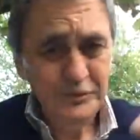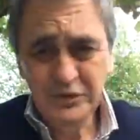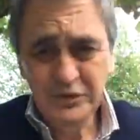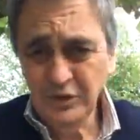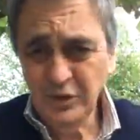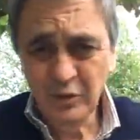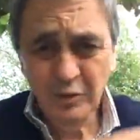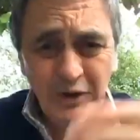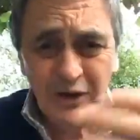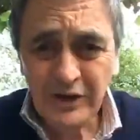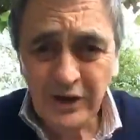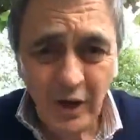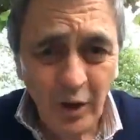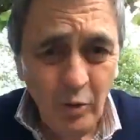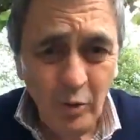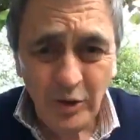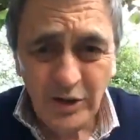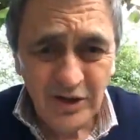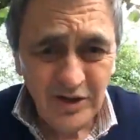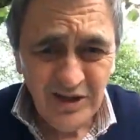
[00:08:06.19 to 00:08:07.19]
You already know
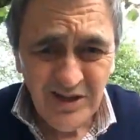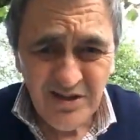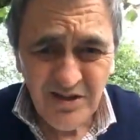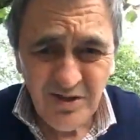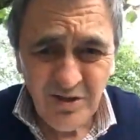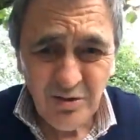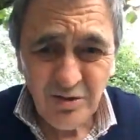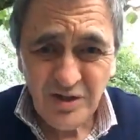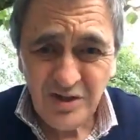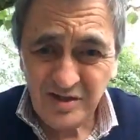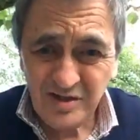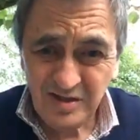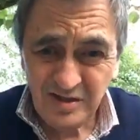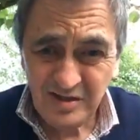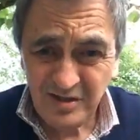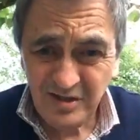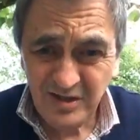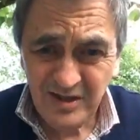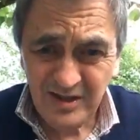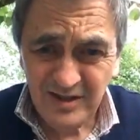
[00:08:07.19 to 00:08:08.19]
what you need to do. Just
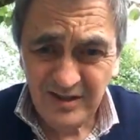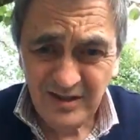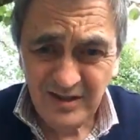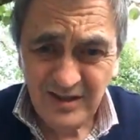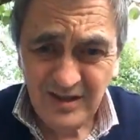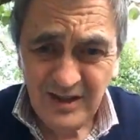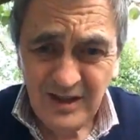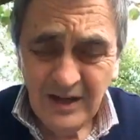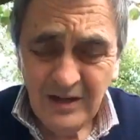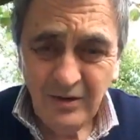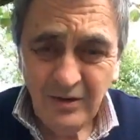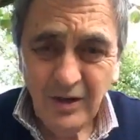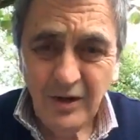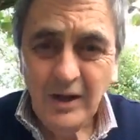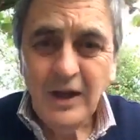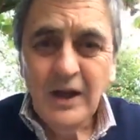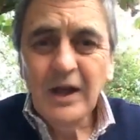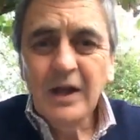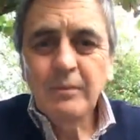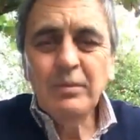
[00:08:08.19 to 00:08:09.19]
decide, right?
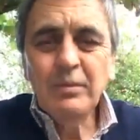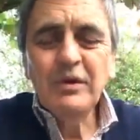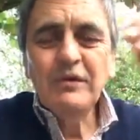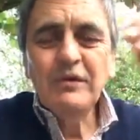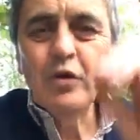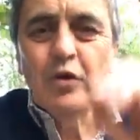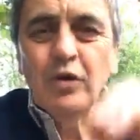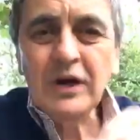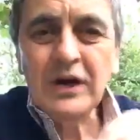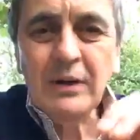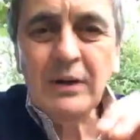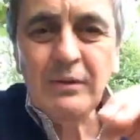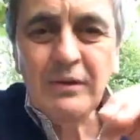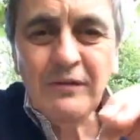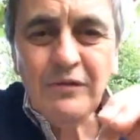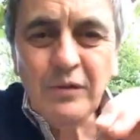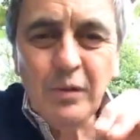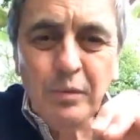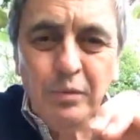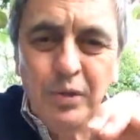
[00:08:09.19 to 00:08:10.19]
But not coming
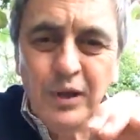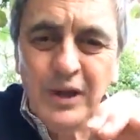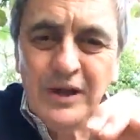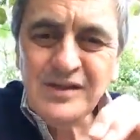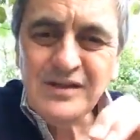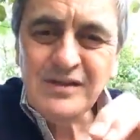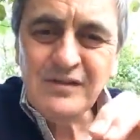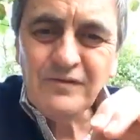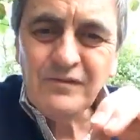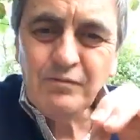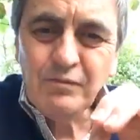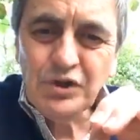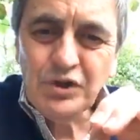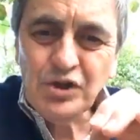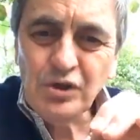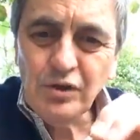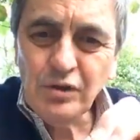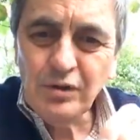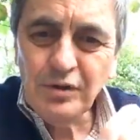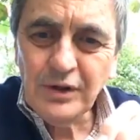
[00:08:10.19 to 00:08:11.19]
from a place of
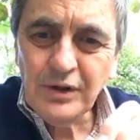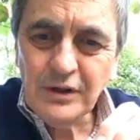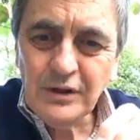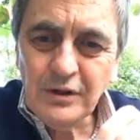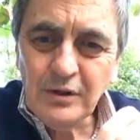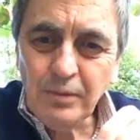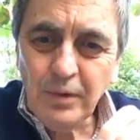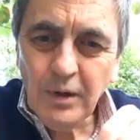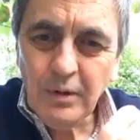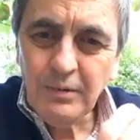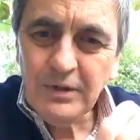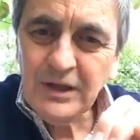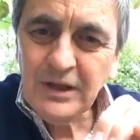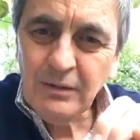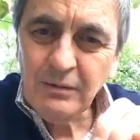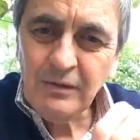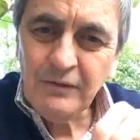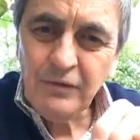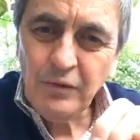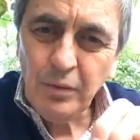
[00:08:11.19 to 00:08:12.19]
maturity, you're probably
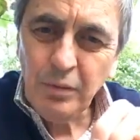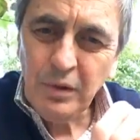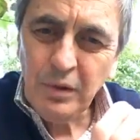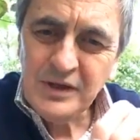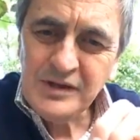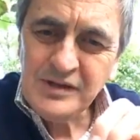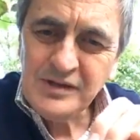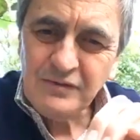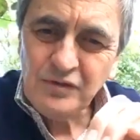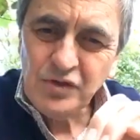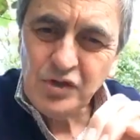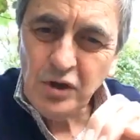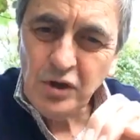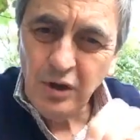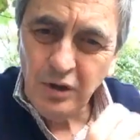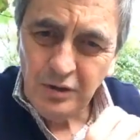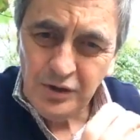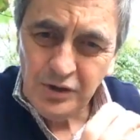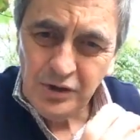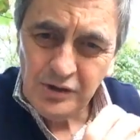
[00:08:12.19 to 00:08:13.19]
coming from a place of
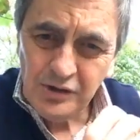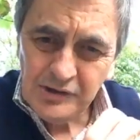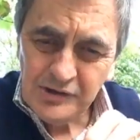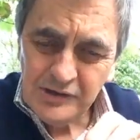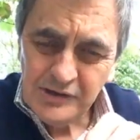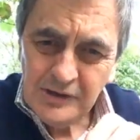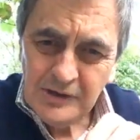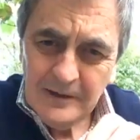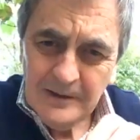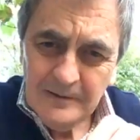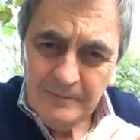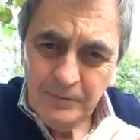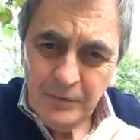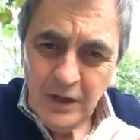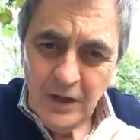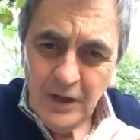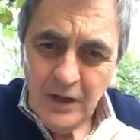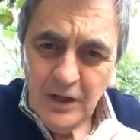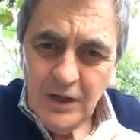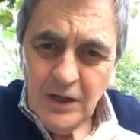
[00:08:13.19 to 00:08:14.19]
childishness,
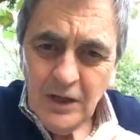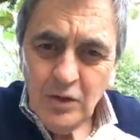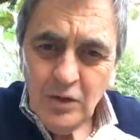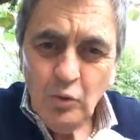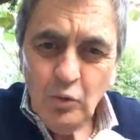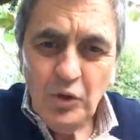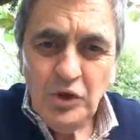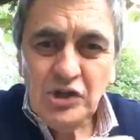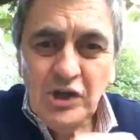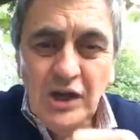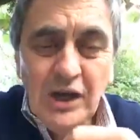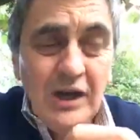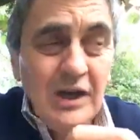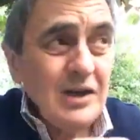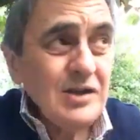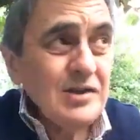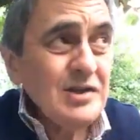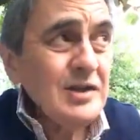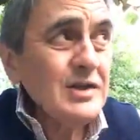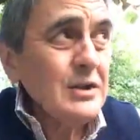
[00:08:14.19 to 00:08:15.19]
which
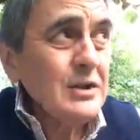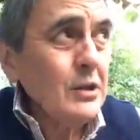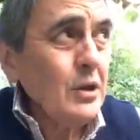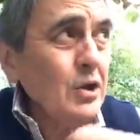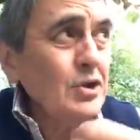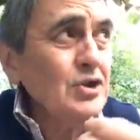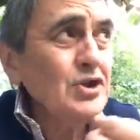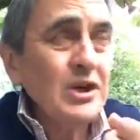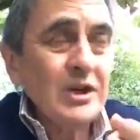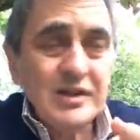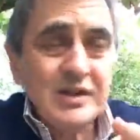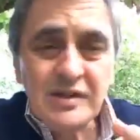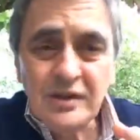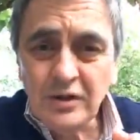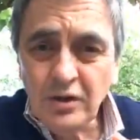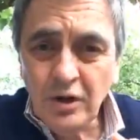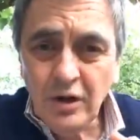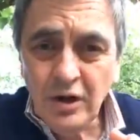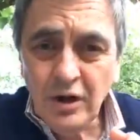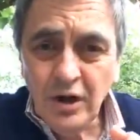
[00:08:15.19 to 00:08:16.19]
has this logics
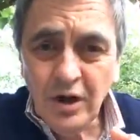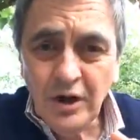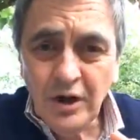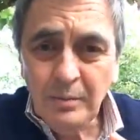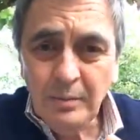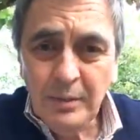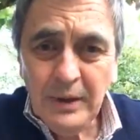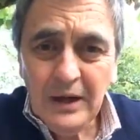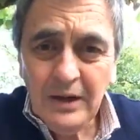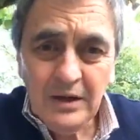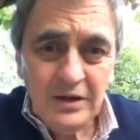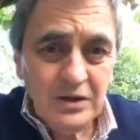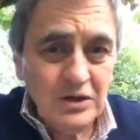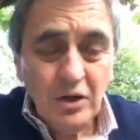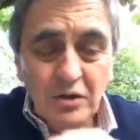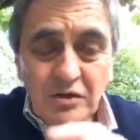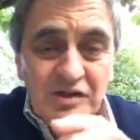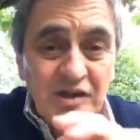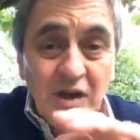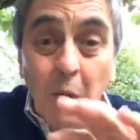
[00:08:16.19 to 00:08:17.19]
about
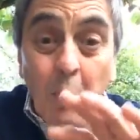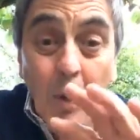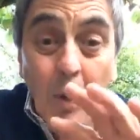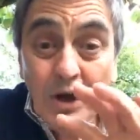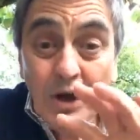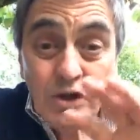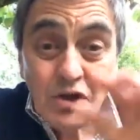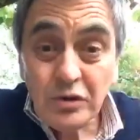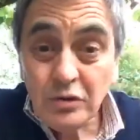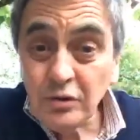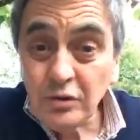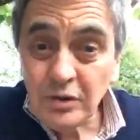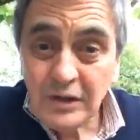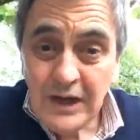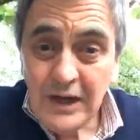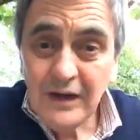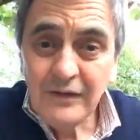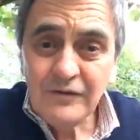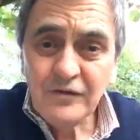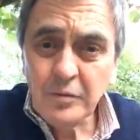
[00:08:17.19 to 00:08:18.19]
it. Someone should look
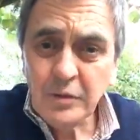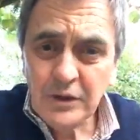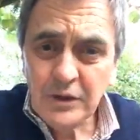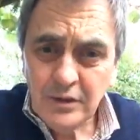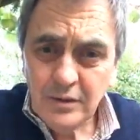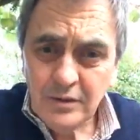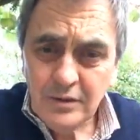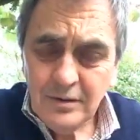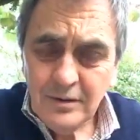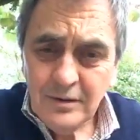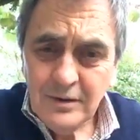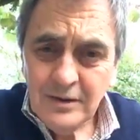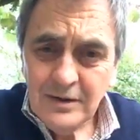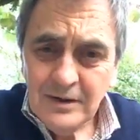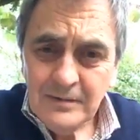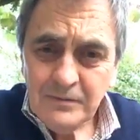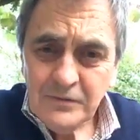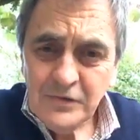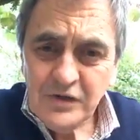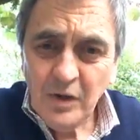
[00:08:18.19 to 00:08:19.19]
after me.
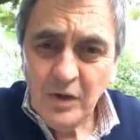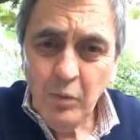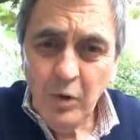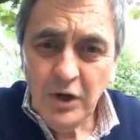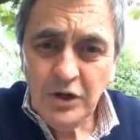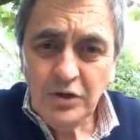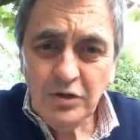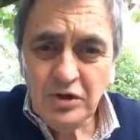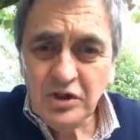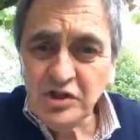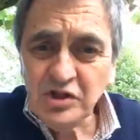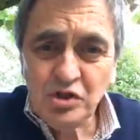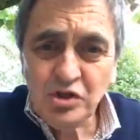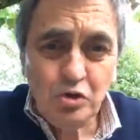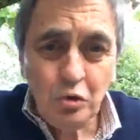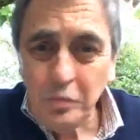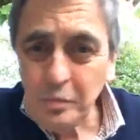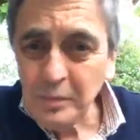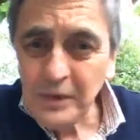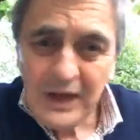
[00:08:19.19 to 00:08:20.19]
This
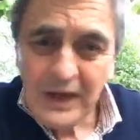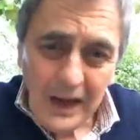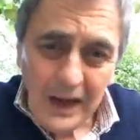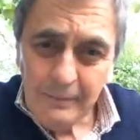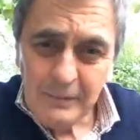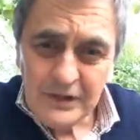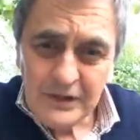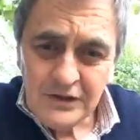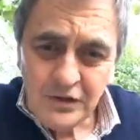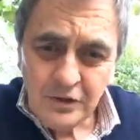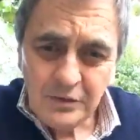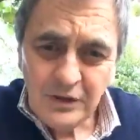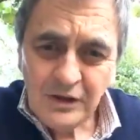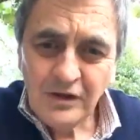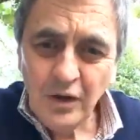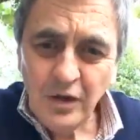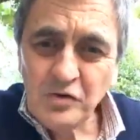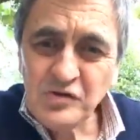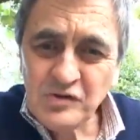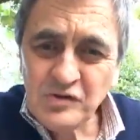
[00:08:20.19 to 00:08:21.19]
shouldn't be happening to me.
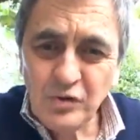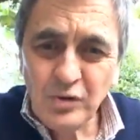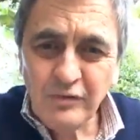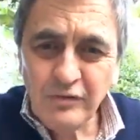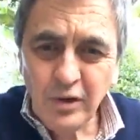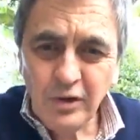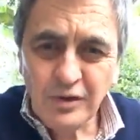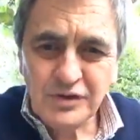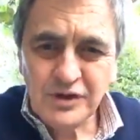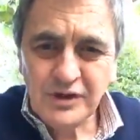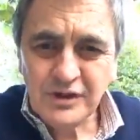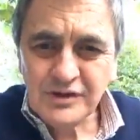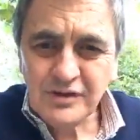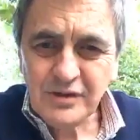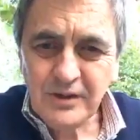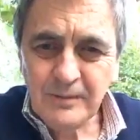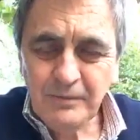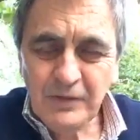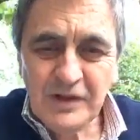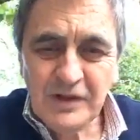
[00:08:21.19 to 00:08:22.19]
Those sort of logics,
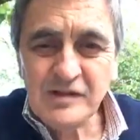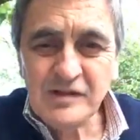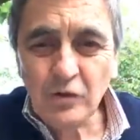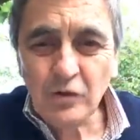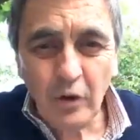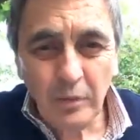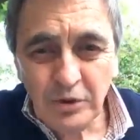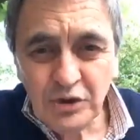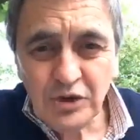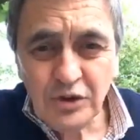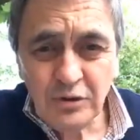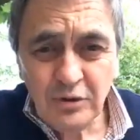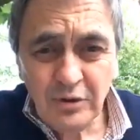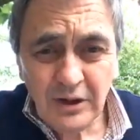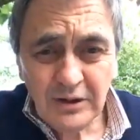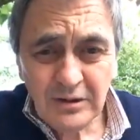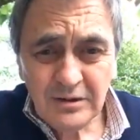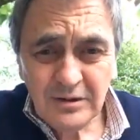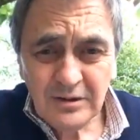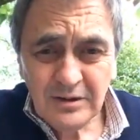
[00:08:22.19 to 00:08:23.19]
right? That's not mature.
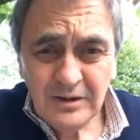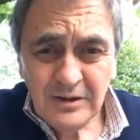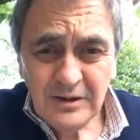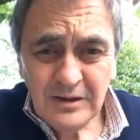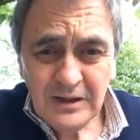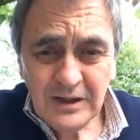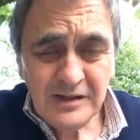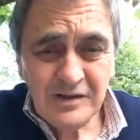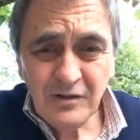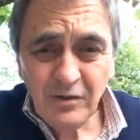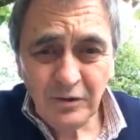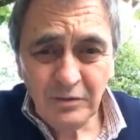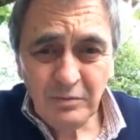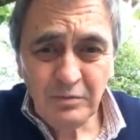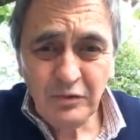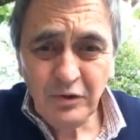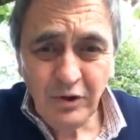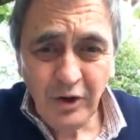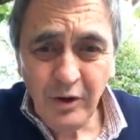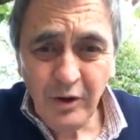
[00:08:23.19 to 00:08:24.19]
That's
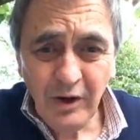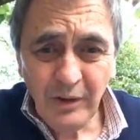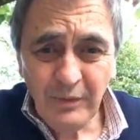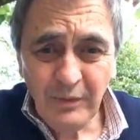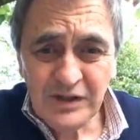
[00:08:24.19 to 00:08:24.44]
not grown up.